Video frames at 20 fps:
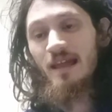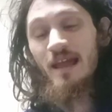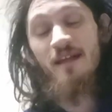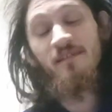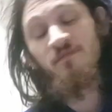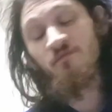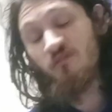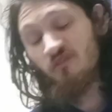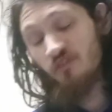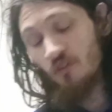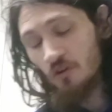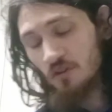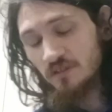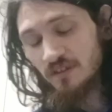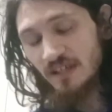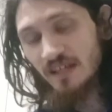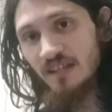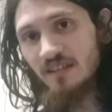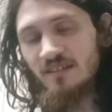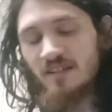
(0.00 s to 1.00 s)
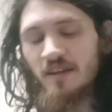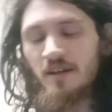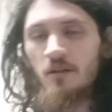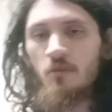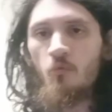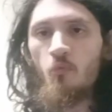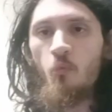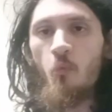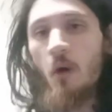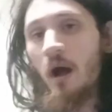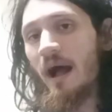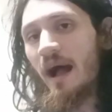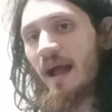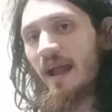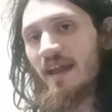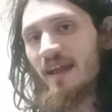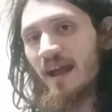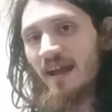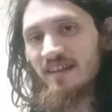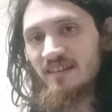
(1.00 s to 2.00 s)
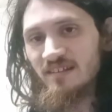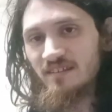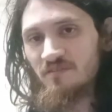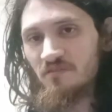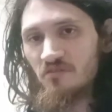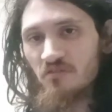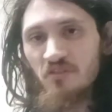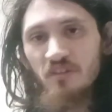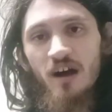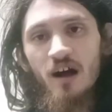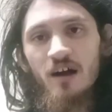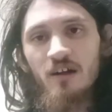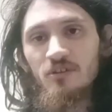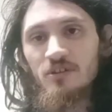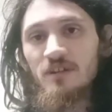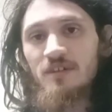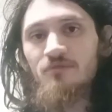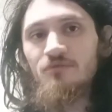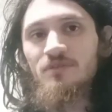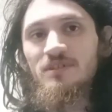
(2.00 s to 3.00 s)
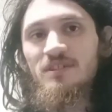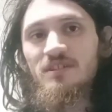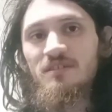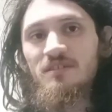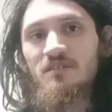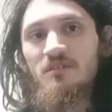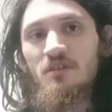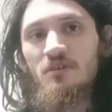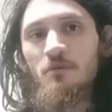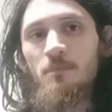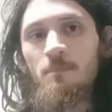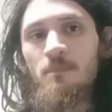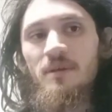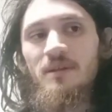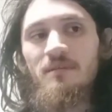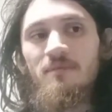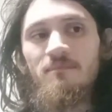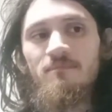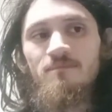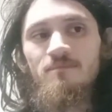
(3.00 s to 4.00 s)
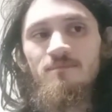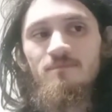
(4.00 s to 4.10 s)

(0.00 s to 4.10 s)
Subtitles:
in full detail why I thought it was stupid.